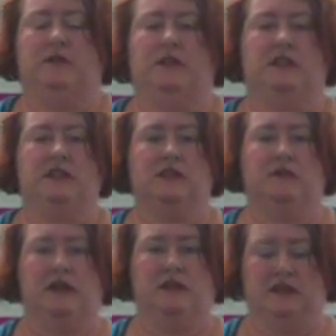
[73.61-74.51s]
this is the
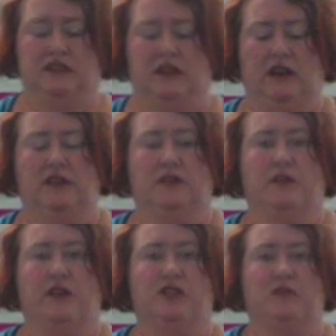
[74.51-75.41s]
one that's got the
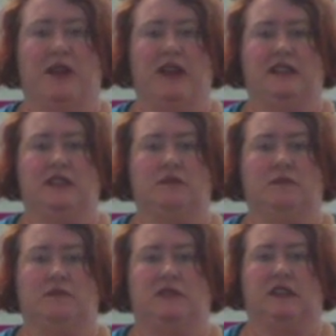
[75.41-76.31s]
moisture pads.
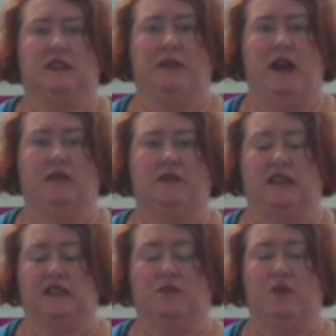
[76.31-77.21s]
Take them out,
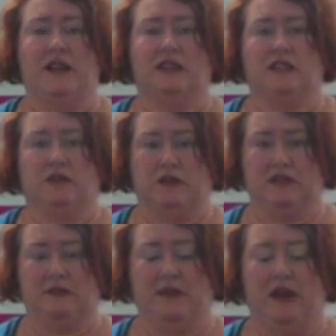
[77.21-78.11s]
get them wet,
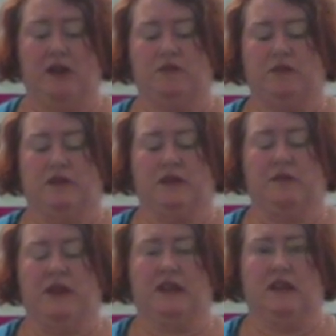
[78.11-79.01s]
squeeze them out, put them
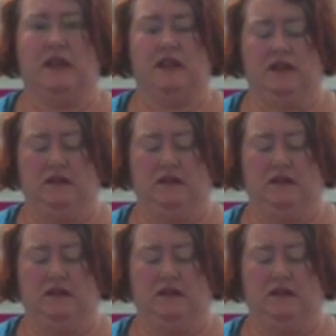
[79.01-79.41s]
back in,